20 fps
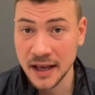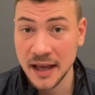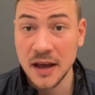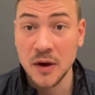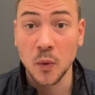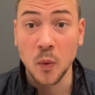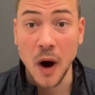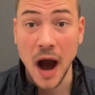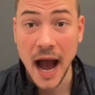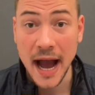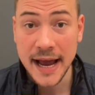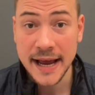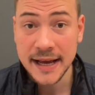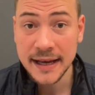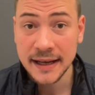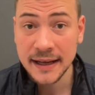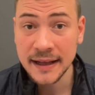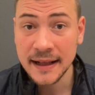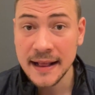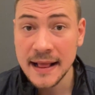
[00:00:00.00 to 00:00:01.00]

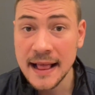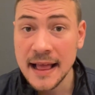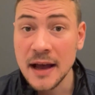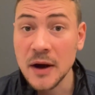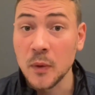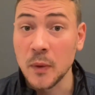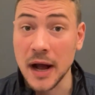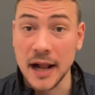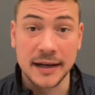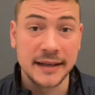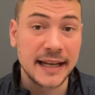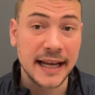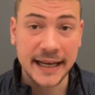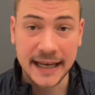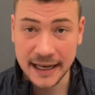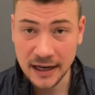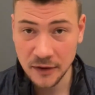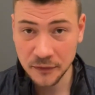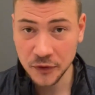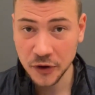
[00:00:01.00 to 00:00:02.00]
Why? Well, there
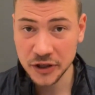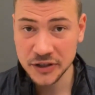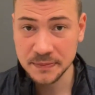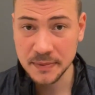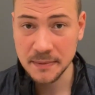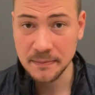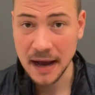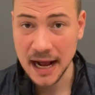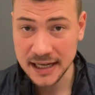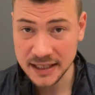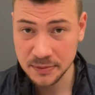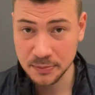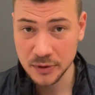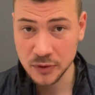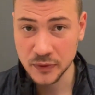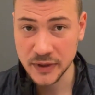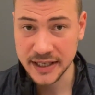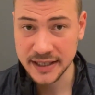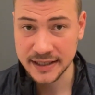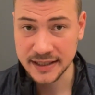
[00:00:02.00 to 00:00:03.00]
can of course be multiple
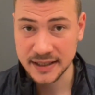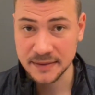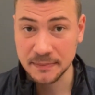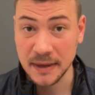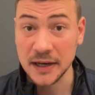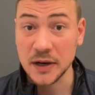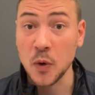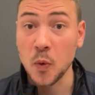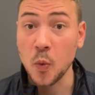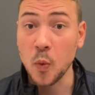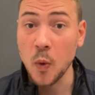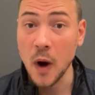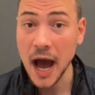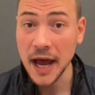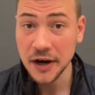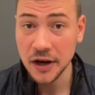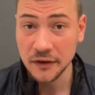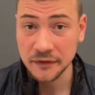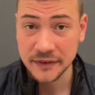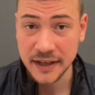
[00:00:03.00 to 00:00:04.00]
reasons, but one
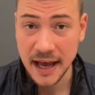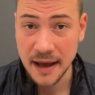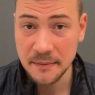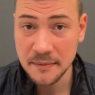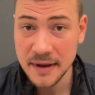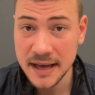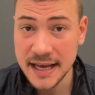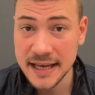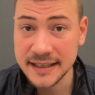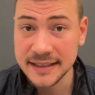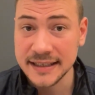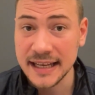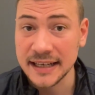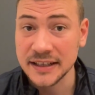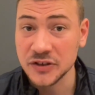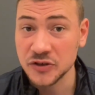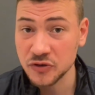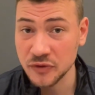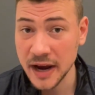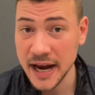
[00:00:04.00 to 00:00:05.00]
of them is that
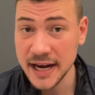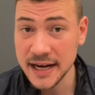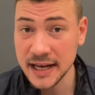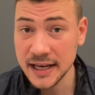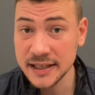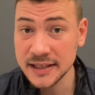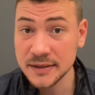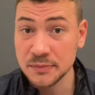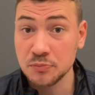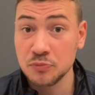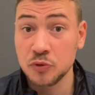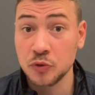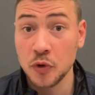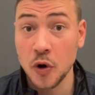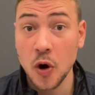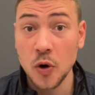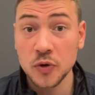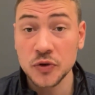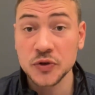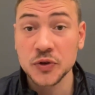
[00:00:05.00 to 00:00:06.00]
traders
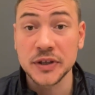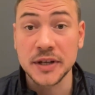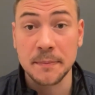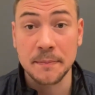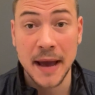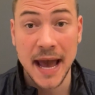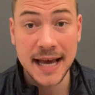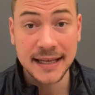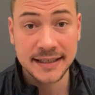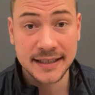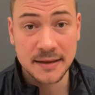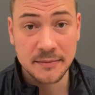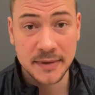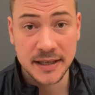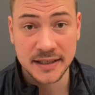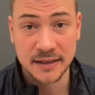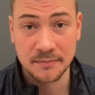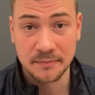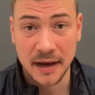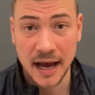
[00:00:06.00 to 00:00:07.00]
prone to the
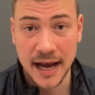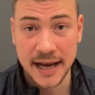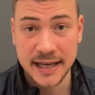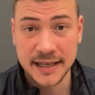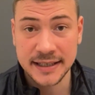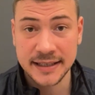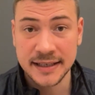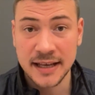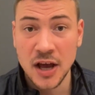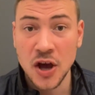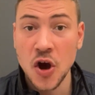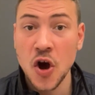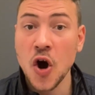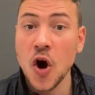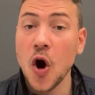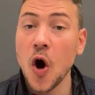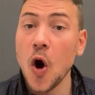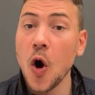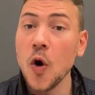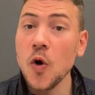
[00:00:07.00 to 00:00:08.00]
pessimism bias
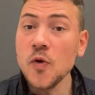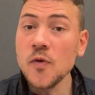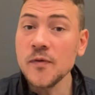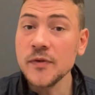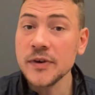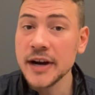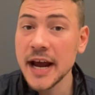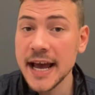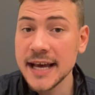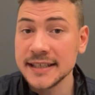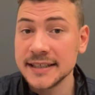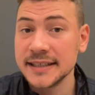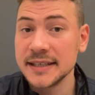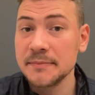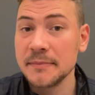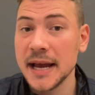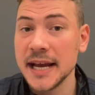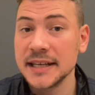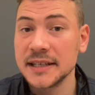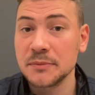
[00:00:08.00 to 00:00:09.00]

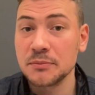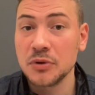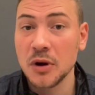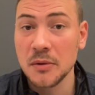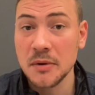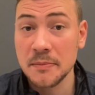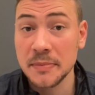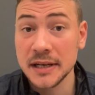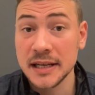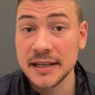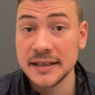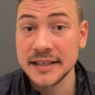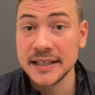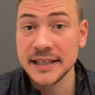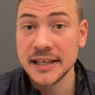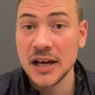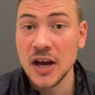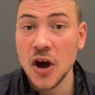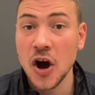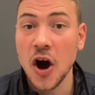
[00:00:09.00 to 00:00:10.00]
overestimate the
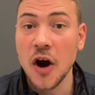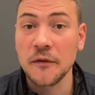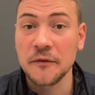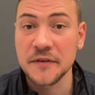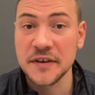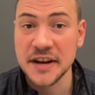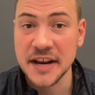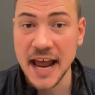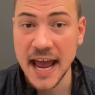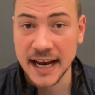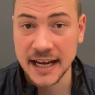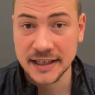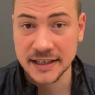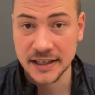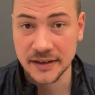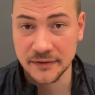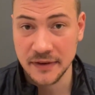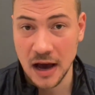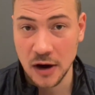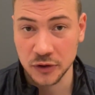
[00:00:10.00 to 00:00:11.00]
probability of
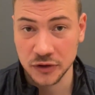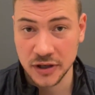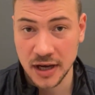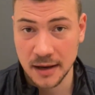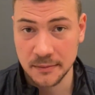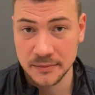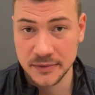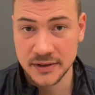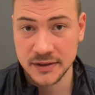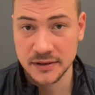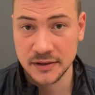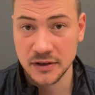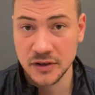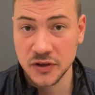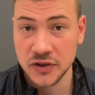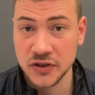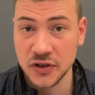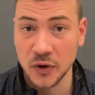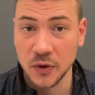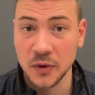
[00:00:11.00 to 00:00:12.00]
negative outcomes.
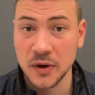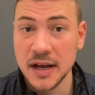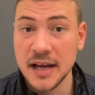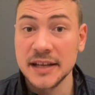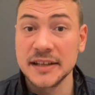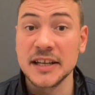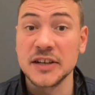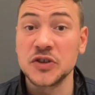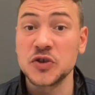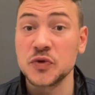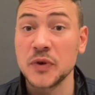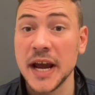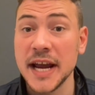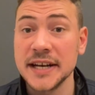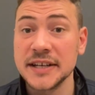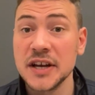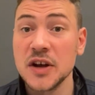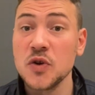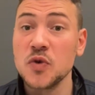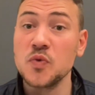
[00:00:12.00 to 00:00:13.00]
So the trade
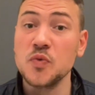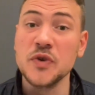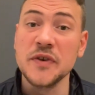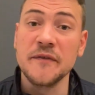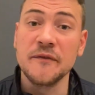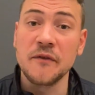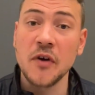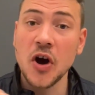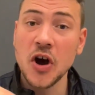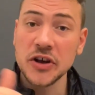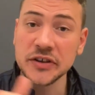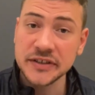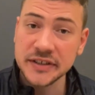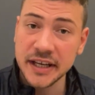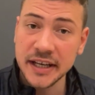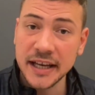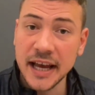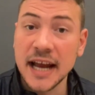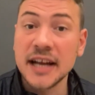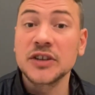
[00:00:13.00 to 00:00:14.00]

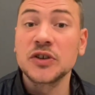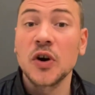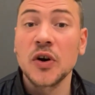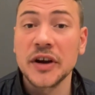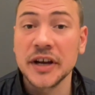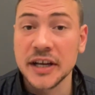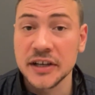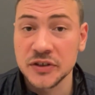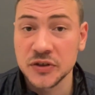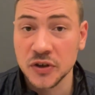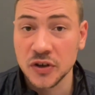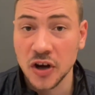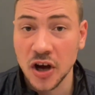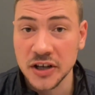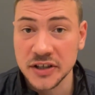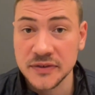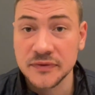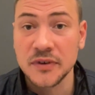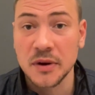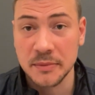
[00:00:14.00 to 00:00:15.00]
reversing and going into
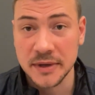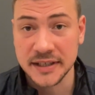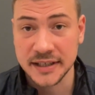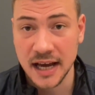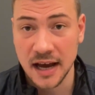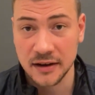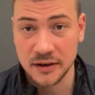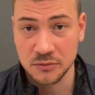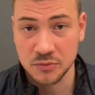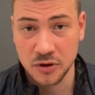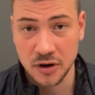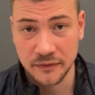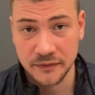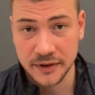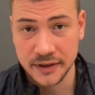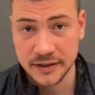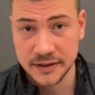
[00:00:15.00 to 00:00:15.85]
loss from its current profit.